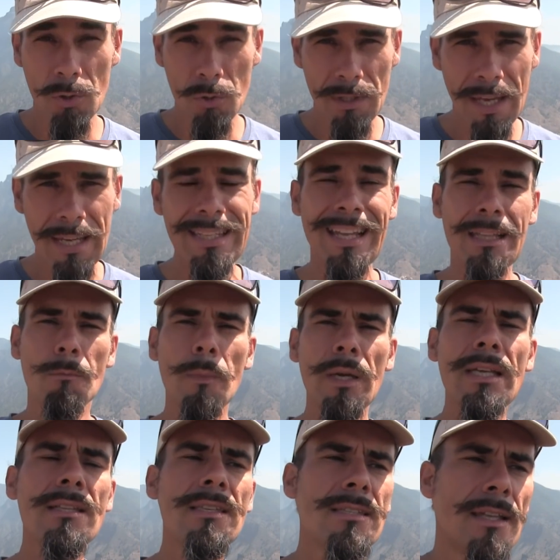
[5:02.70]
today. That
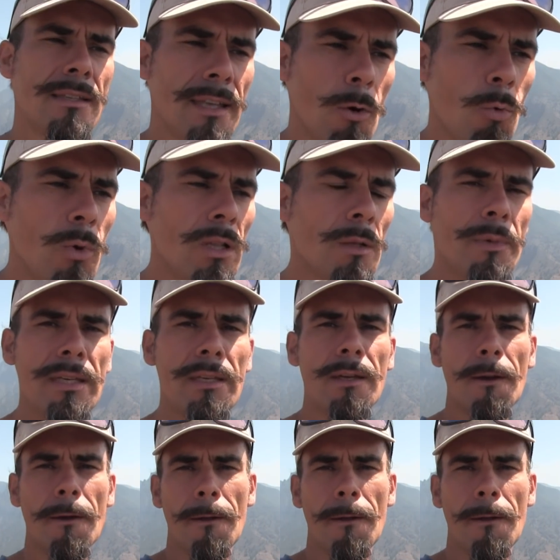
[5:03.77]
means that there will be